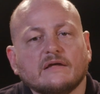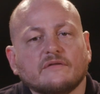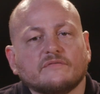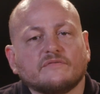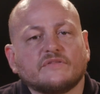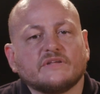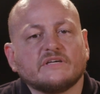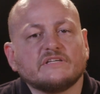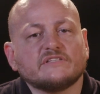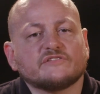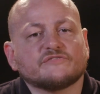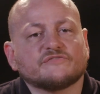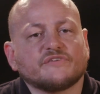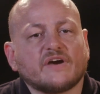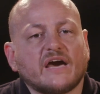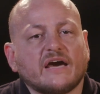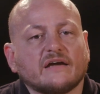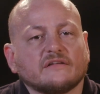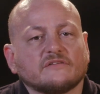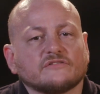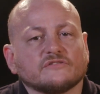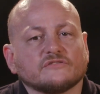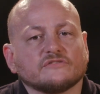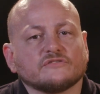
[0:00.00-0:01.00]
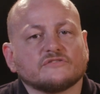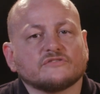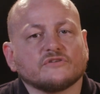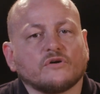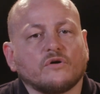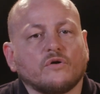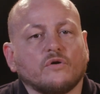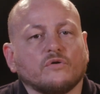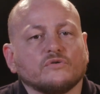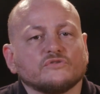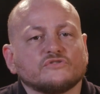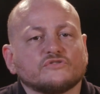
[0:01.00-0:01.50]
These factors
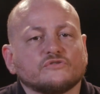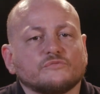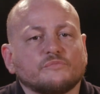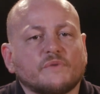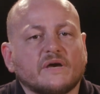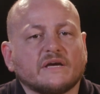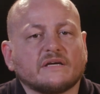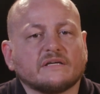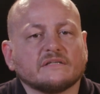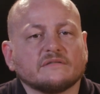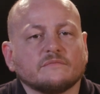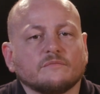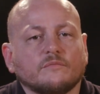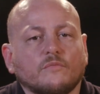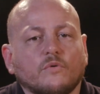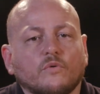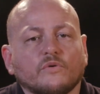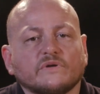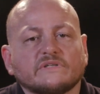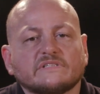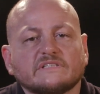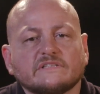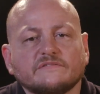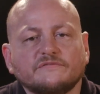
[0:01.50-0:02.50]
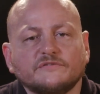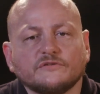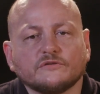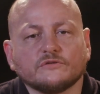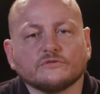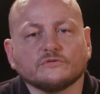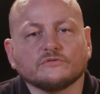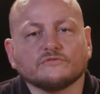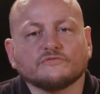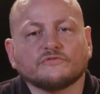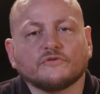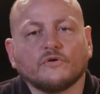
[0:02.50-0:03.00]
also make it more
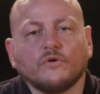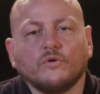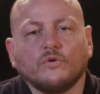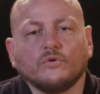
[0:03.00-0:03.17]
difficult for